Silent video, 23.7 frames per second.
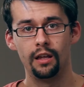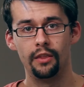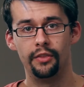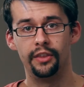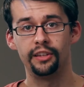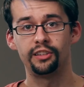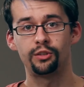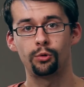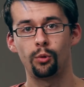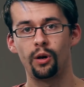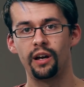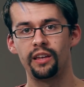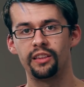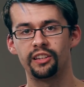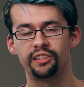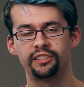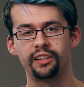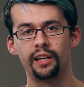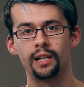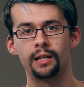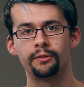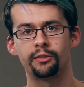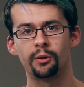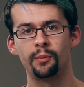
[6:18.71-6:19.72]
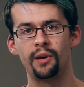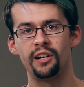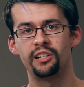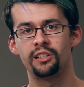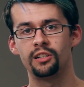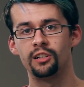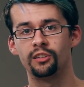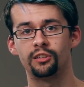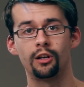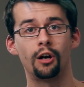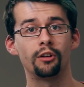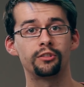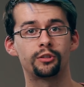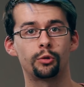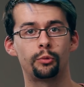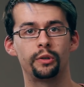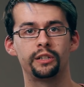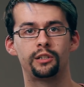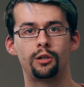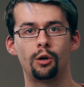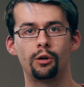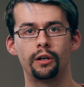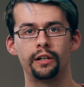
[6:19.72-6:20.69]
This way, the slate information is also
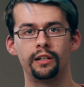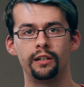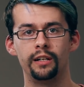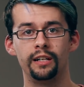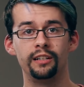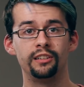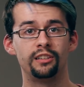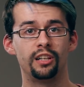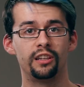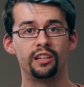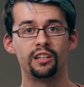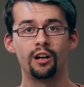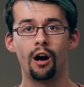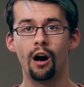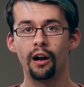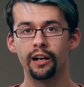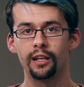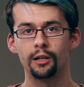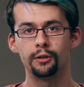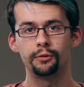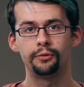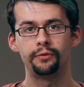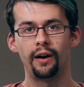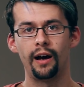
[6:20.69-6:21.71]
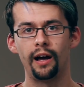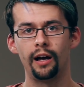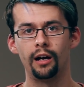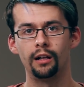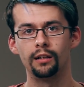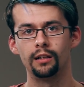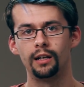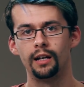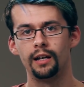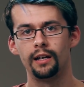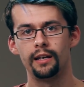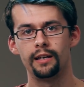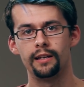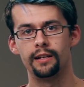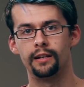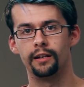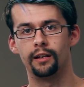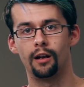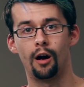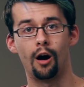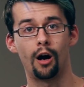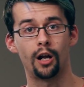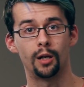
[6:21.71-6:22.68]
recorded into the audio file in
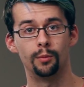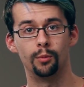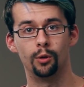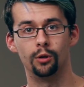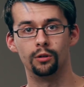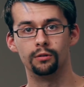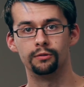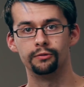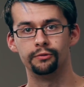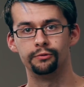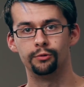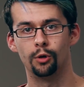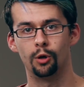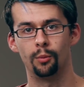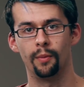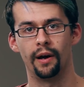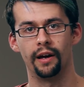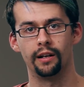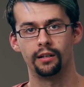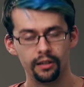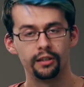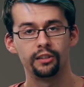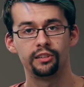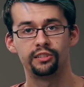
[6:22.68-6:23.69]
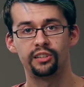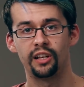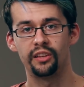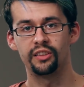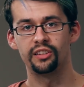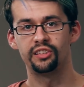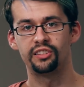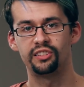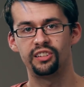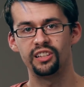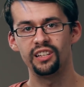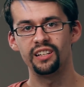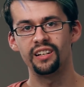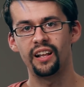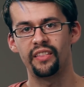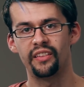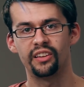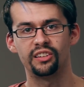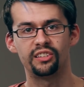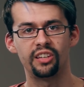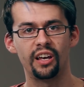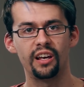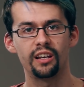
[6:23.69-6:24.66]
an audible format. Say the scene and
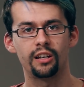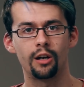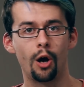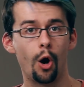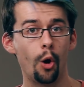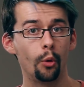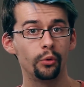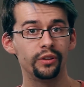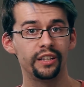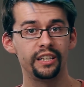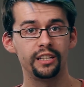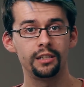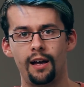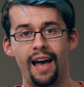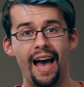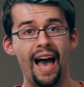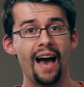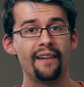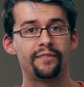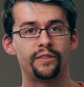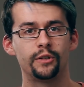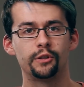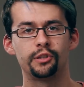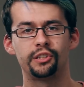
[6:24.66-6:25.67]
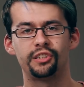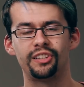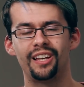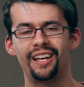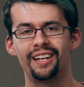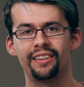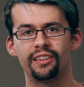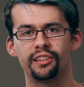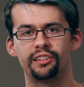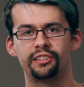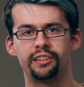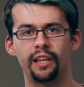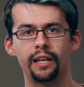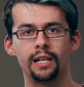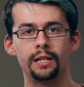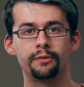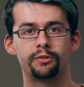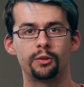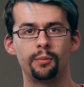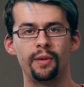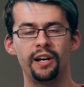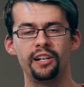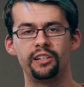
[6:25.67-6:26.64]
the take only. After saying the slate
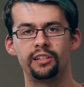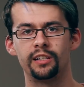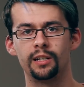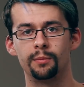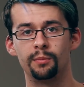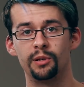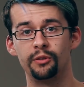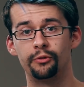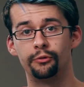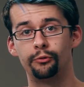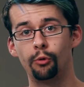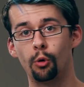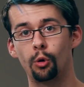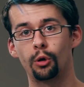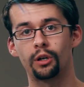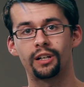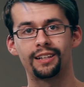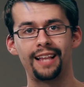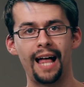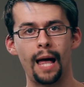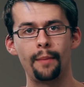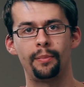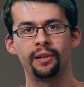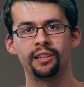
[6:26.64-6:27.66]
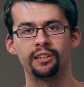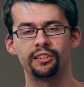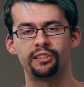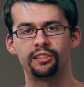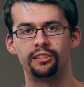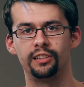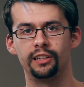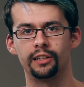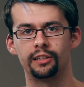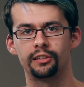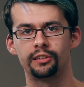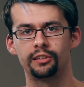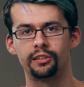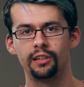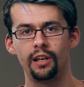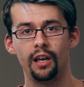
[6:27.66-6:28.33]
information and before clapping the sticks,